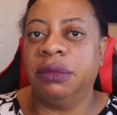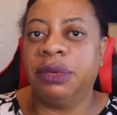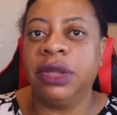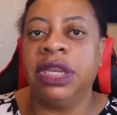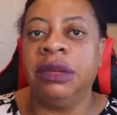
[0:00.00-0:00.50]

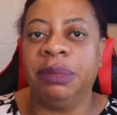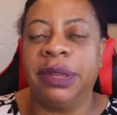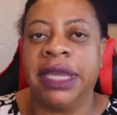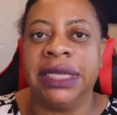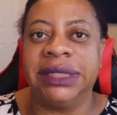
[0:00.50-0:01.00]
put in
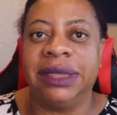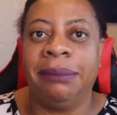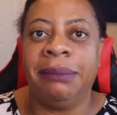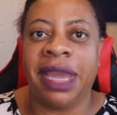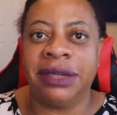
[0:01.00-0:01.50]
place
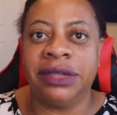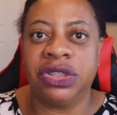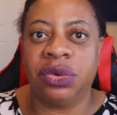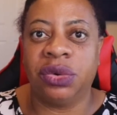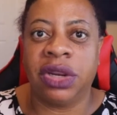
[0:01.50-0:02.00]

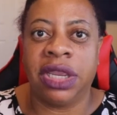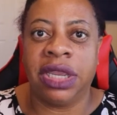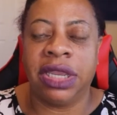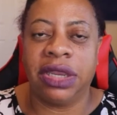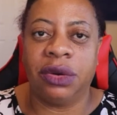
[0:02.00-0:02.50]

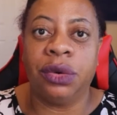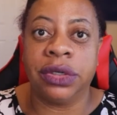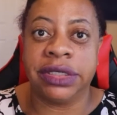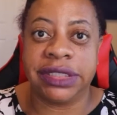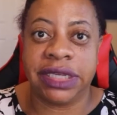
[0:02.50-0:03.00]
mandatory
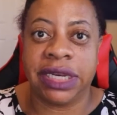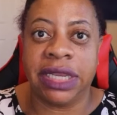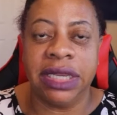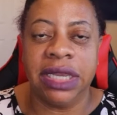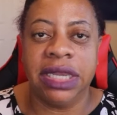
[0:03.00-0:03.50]

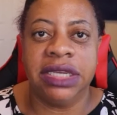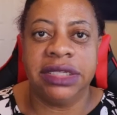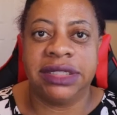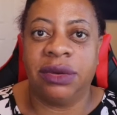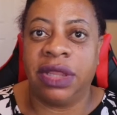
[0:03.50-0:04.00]
quarantining
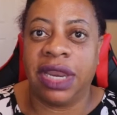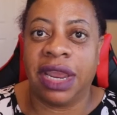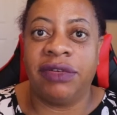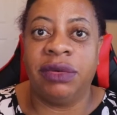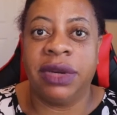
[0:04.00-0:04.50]
so that
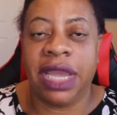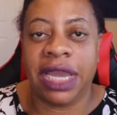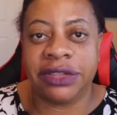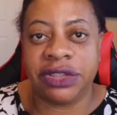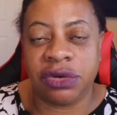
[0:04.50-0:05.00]
everyone
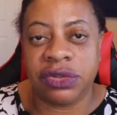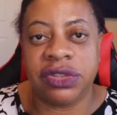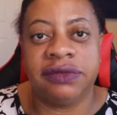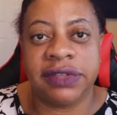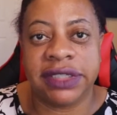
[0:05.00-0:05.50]
had to go
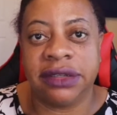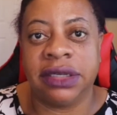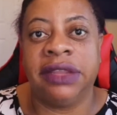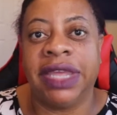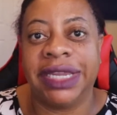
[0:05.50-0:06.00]
to a
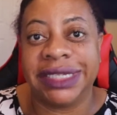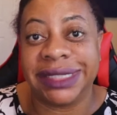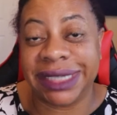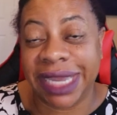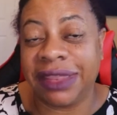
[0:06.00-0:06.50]
facility and they had to
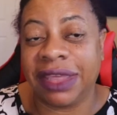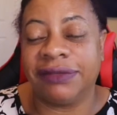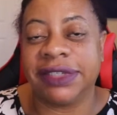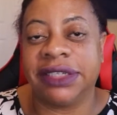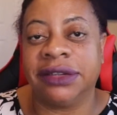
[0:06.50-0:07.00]
stay in
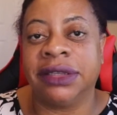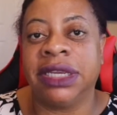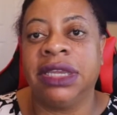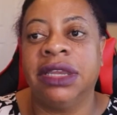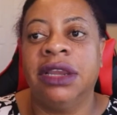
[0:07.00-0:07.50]
that
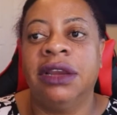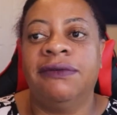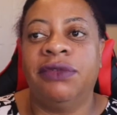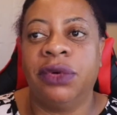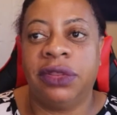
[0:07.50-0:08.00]
facility
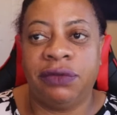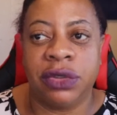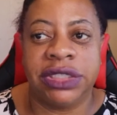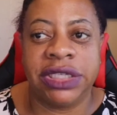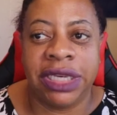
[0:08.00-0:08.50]
for the
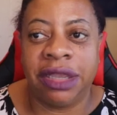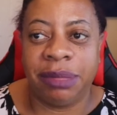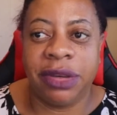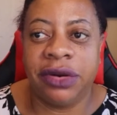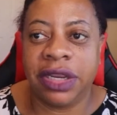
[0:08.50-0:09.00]
14-day
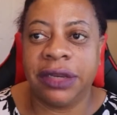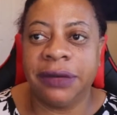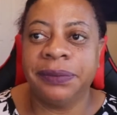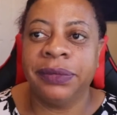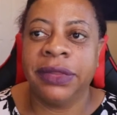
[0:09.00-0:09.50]

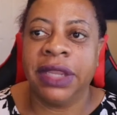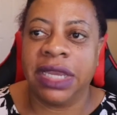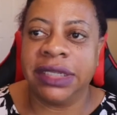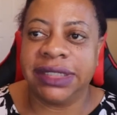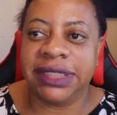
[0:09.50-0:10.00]
period.
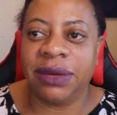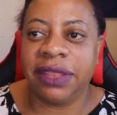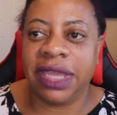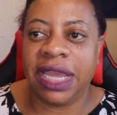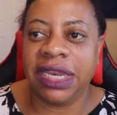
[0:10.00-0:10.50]
And so
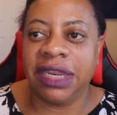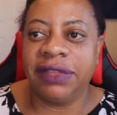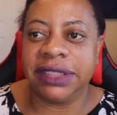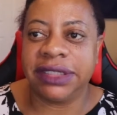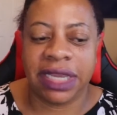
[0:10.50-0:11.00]
at the end of
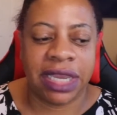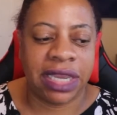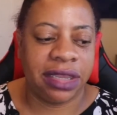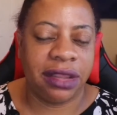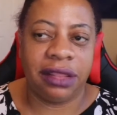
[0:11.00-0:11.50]
the
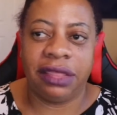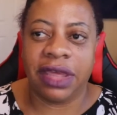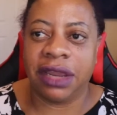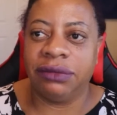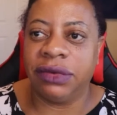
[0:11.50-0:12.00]
day,
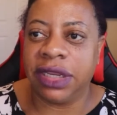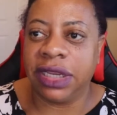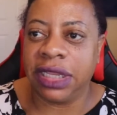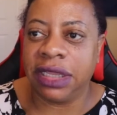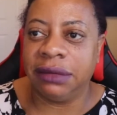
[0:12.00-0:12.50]
that
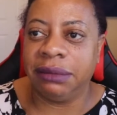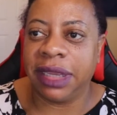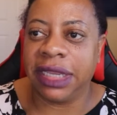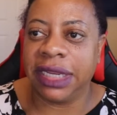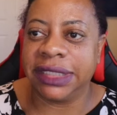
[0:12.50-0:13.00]
really
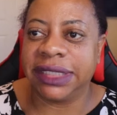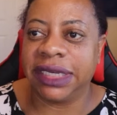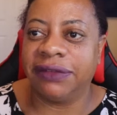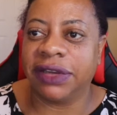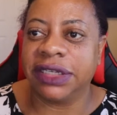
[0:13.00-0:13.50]
made a
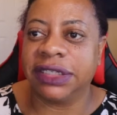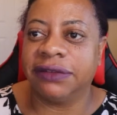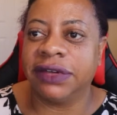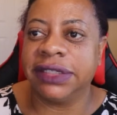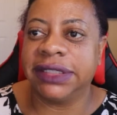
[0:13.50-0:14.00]
significant
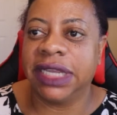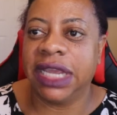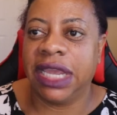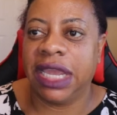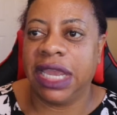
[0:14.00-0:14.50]
difference
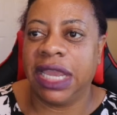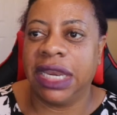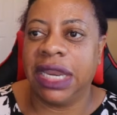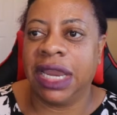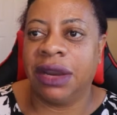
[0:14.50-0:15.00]

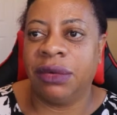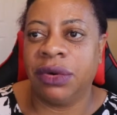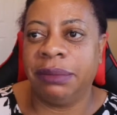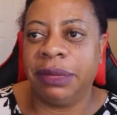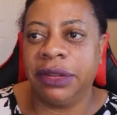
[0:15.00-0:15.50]
in
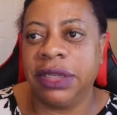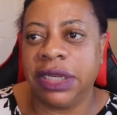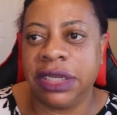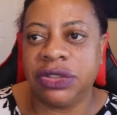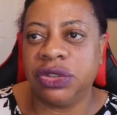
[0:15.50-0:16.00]
our
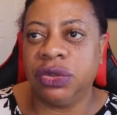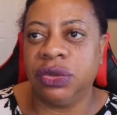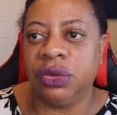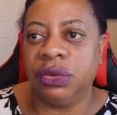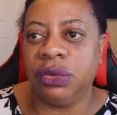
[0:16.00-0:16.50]
ability
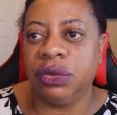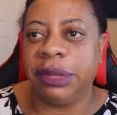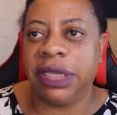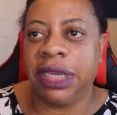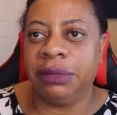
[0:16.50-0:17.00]
to
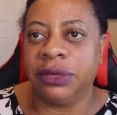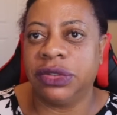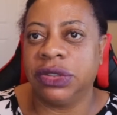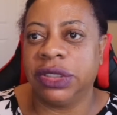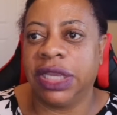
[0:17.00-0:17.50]
be
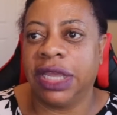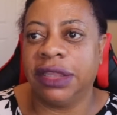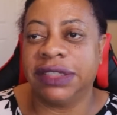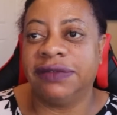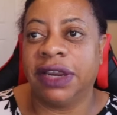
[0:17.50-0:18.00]
able to get
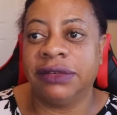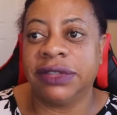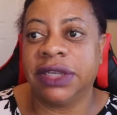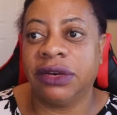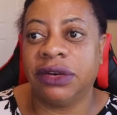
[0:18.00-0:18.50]
this
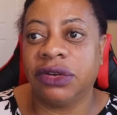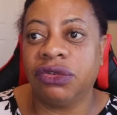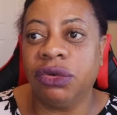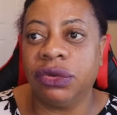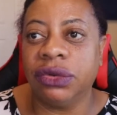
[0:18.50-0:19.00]
virus under
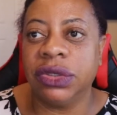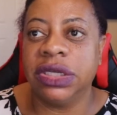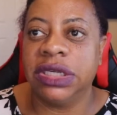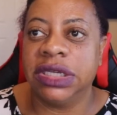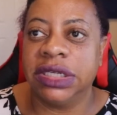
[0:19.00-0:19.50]
control.
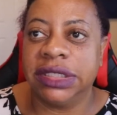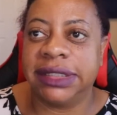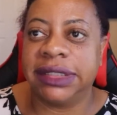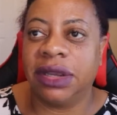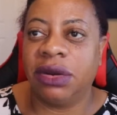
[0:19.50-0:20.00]

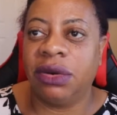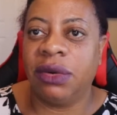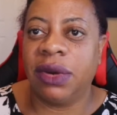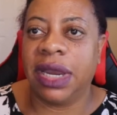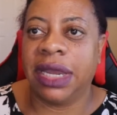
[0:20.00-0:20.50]

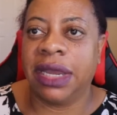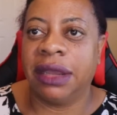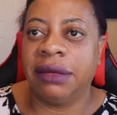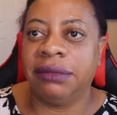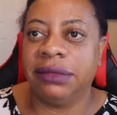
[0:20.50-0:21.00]
So,
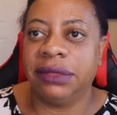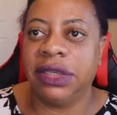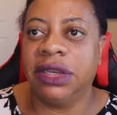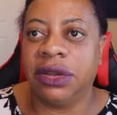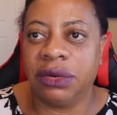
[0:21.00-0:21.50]

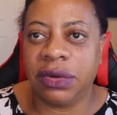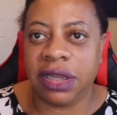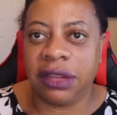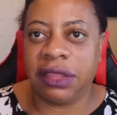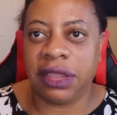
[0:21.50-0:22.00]

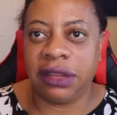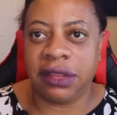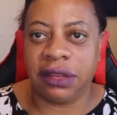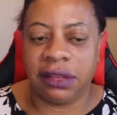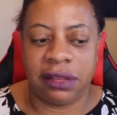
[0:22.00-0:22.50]
I think
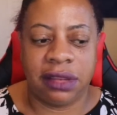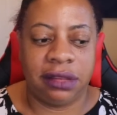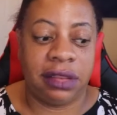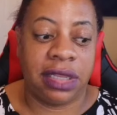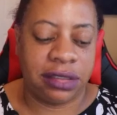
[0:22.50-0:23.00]

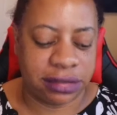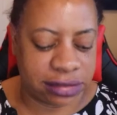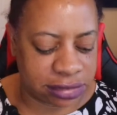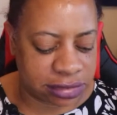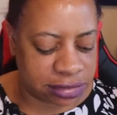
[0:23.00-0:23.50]
that
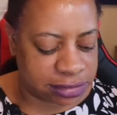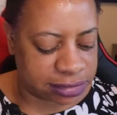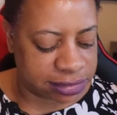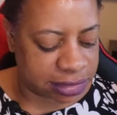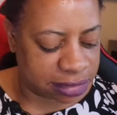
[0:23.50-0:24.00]
is